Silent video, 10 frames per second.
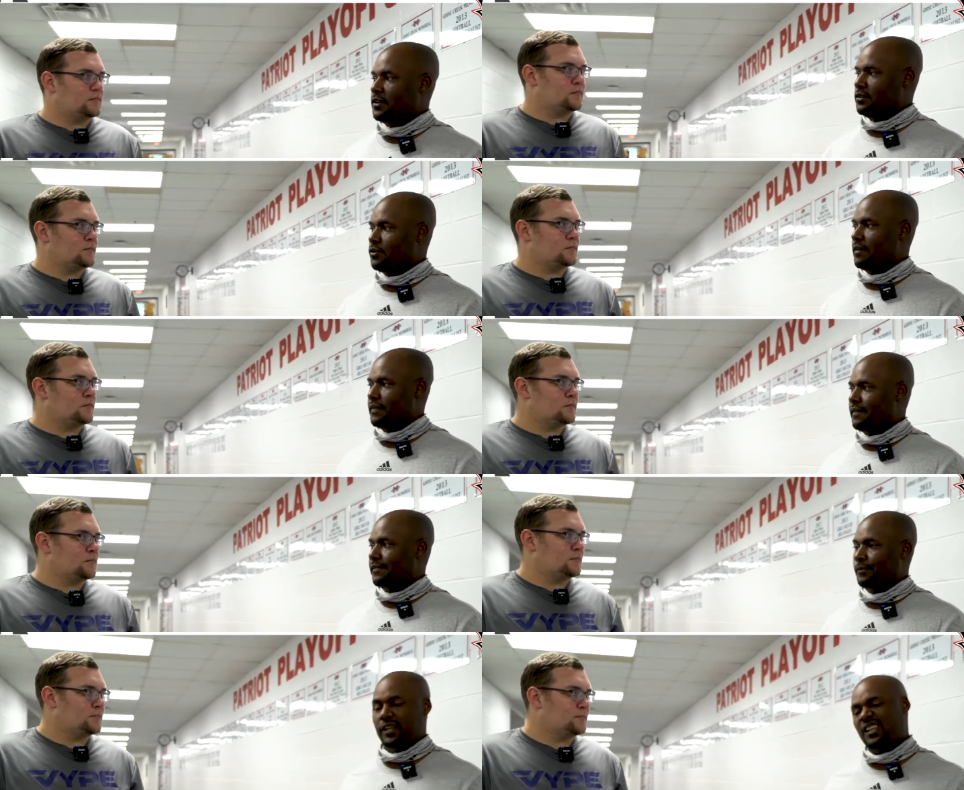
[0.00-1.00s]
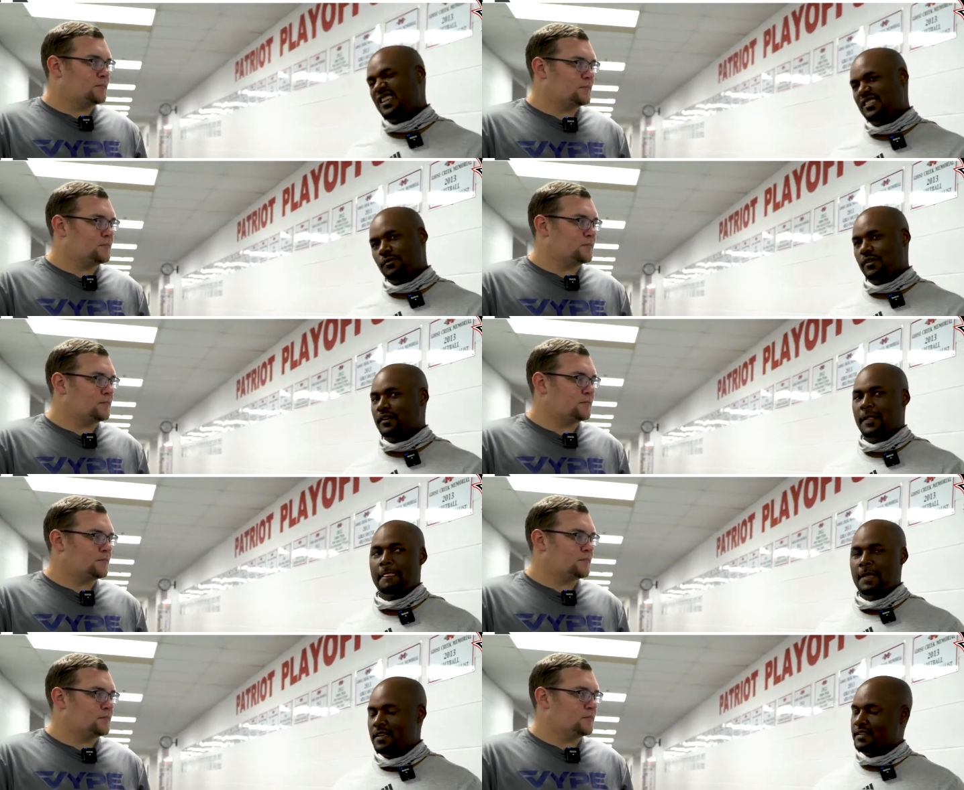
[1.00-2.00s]
Speaker 1: turn into our favor. We could have easily won
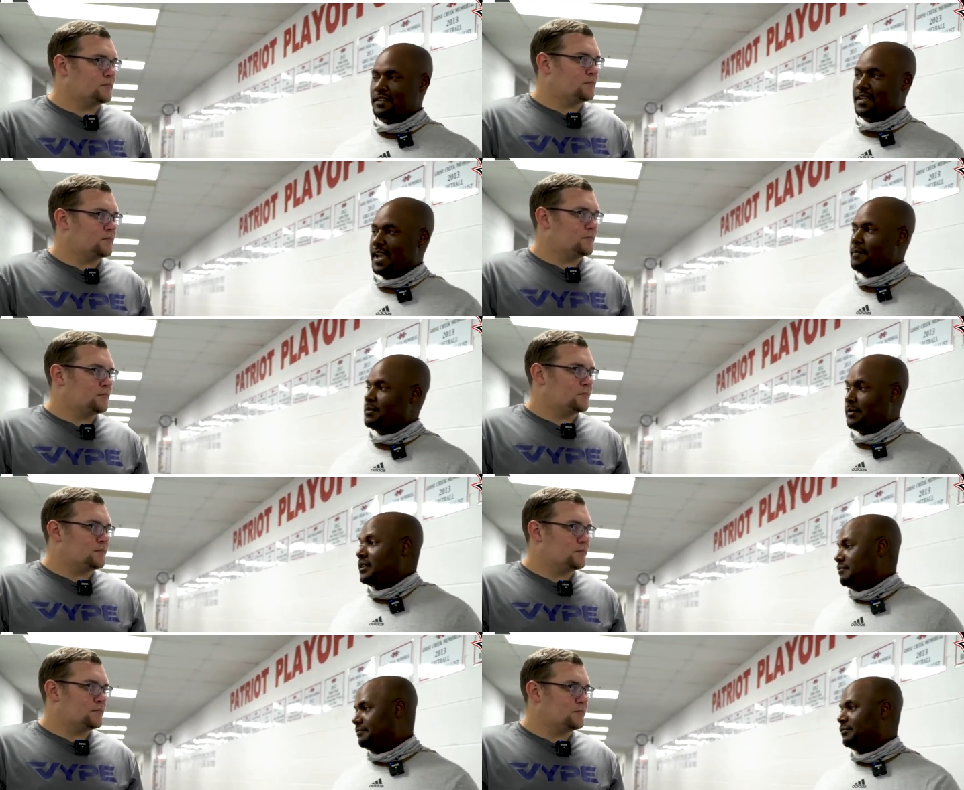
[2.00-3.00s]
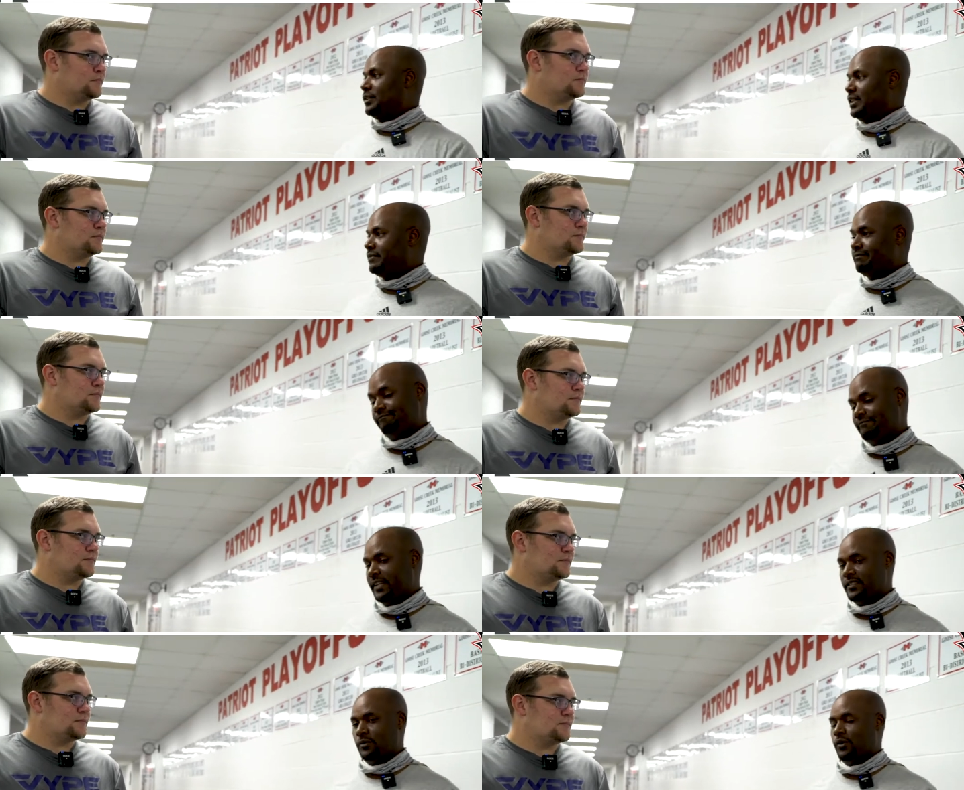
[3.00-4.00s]
six games, but we didn't,
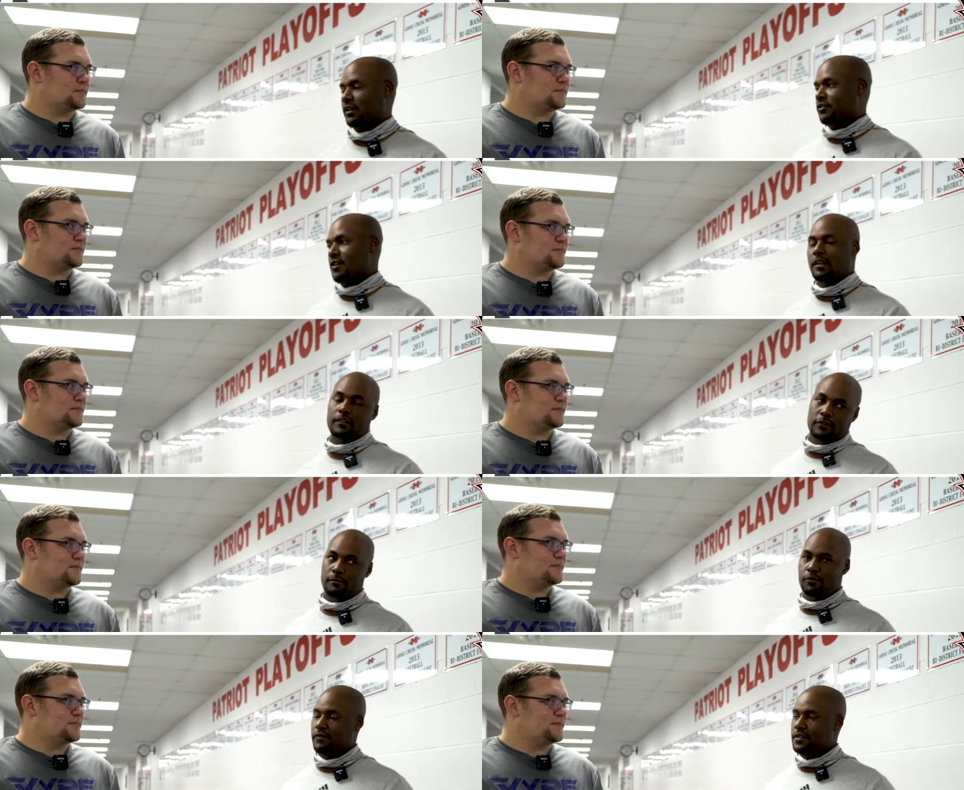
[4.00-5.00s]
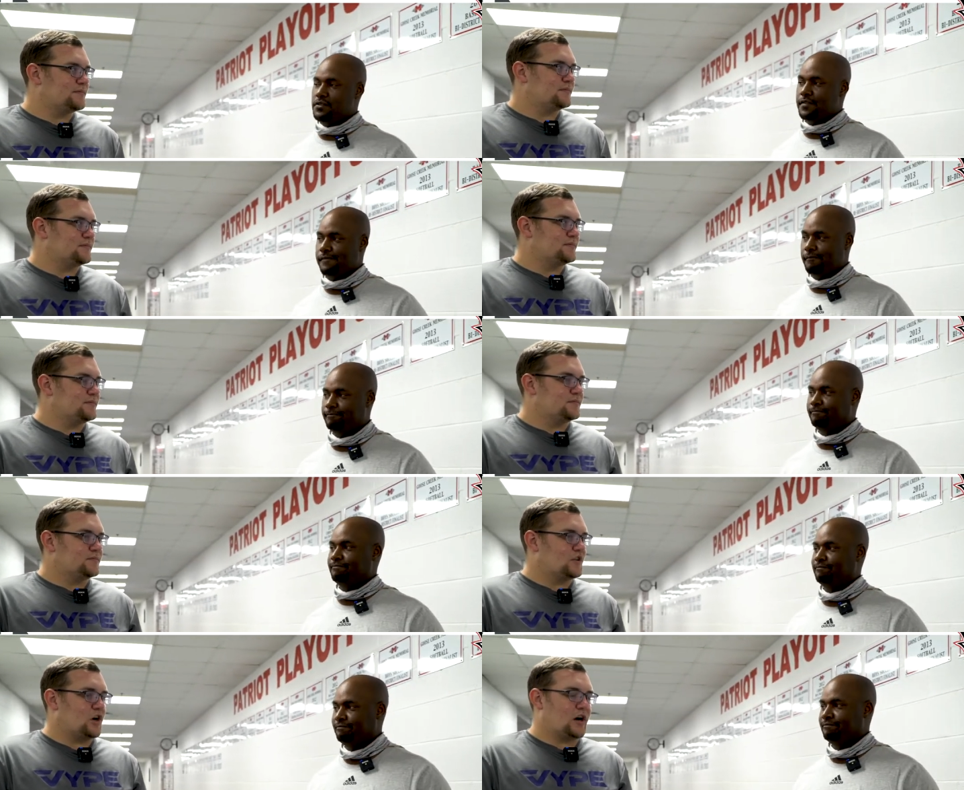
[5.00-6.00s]
and so we're going to try to look to improve this year.
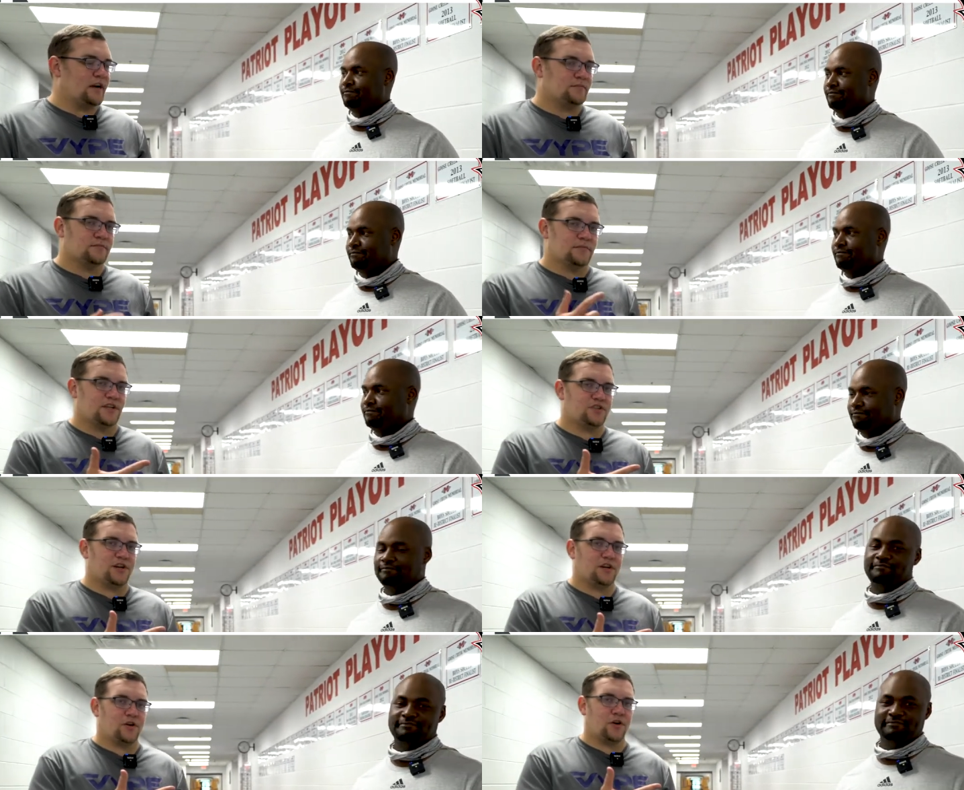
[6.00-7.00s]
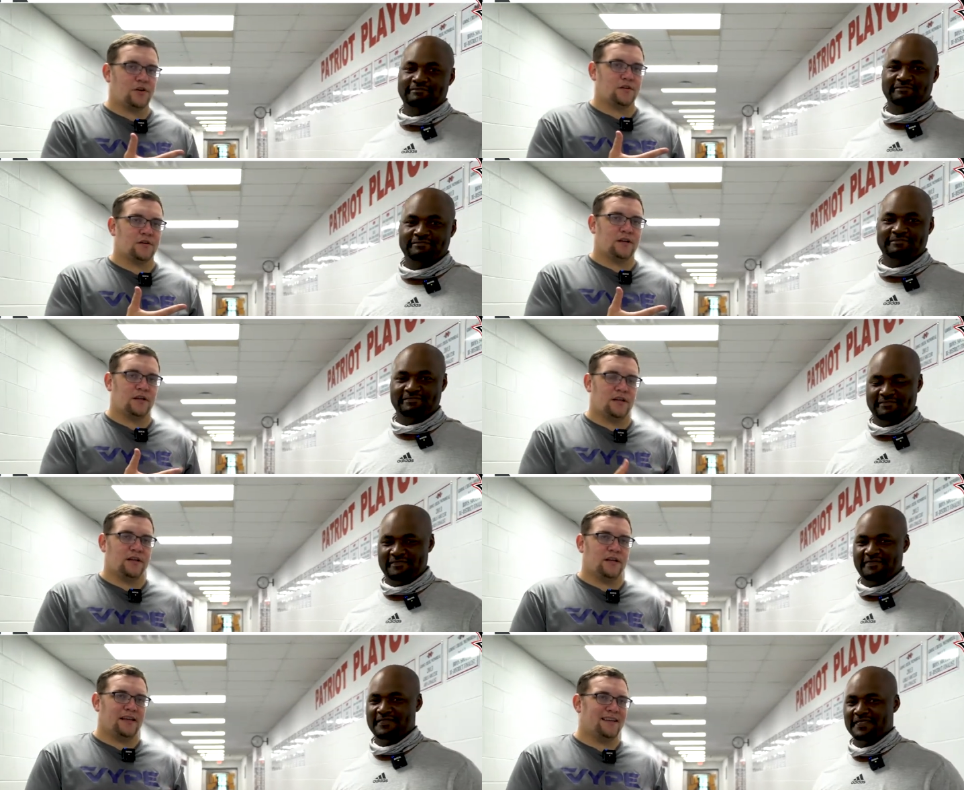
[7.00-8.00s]
Speaker 2: All right, he's Shannon Carter.
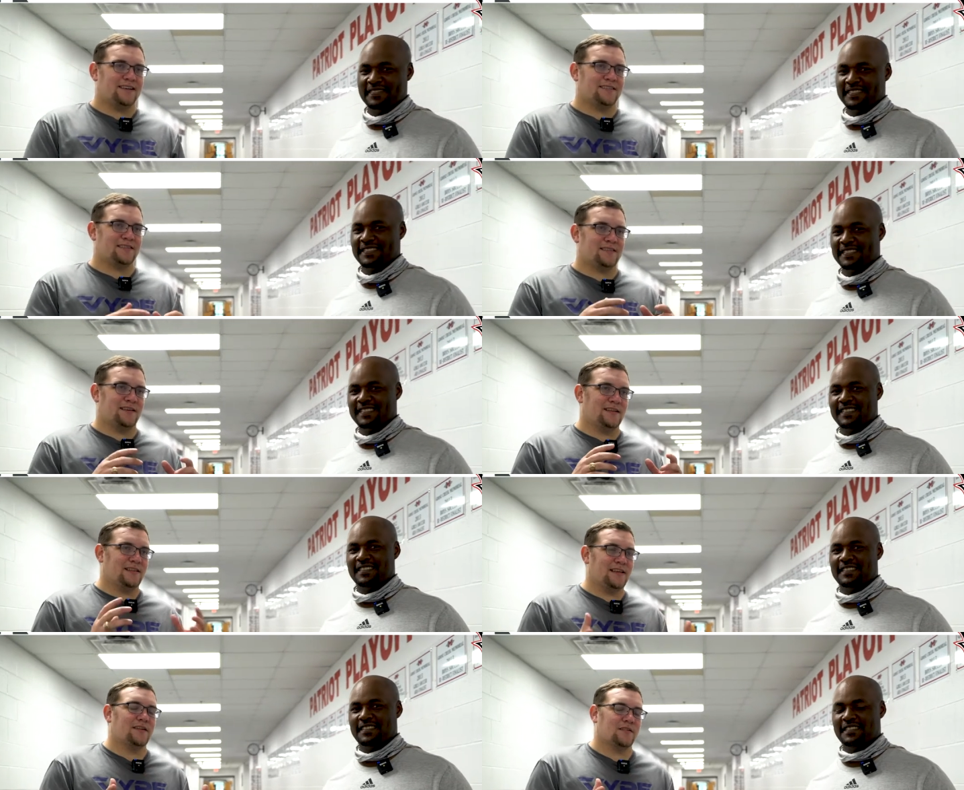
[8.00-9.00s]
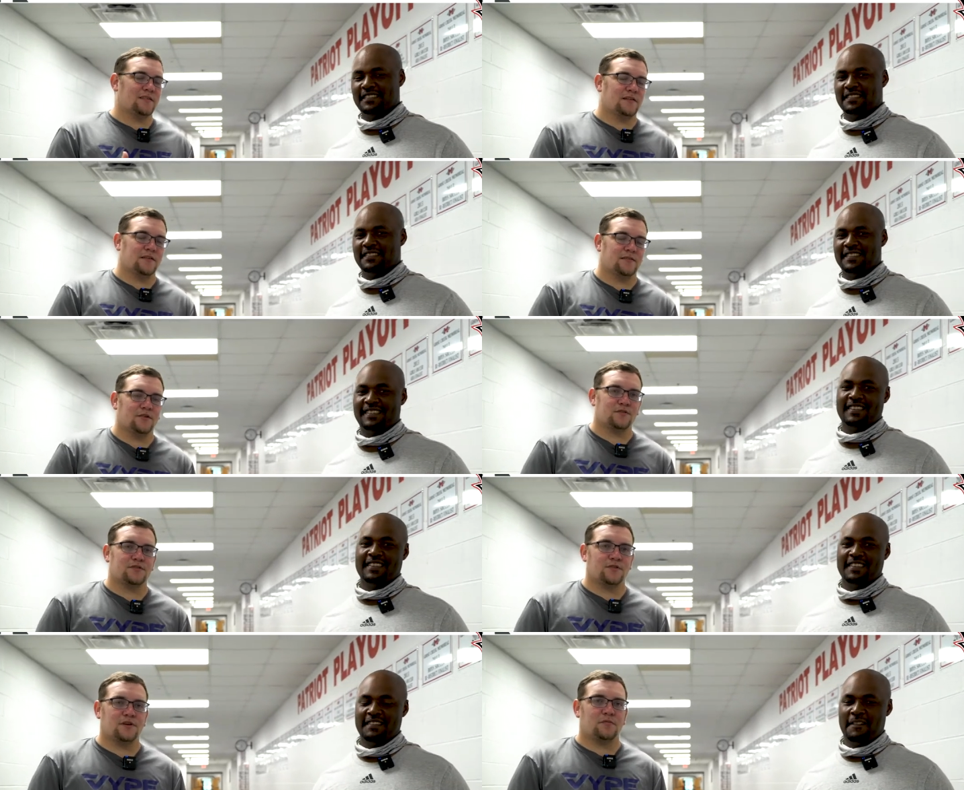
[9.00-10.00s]
He is the leader of the Goose
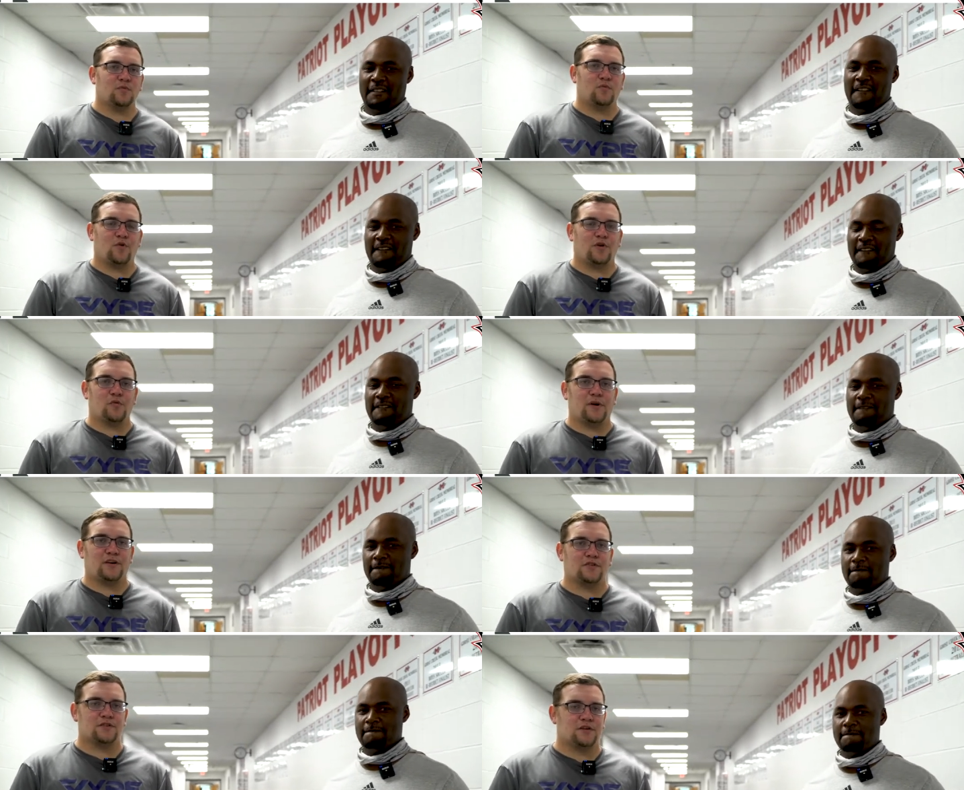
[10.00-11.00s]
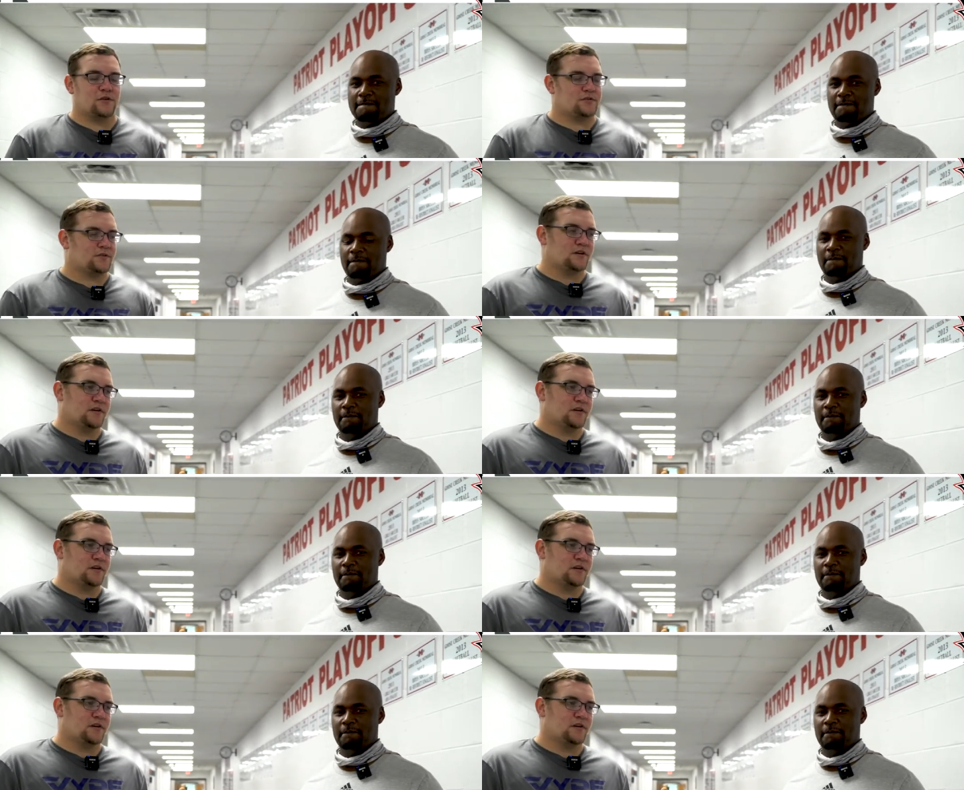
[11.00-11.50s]
Creek Memorial Patriots. Coach,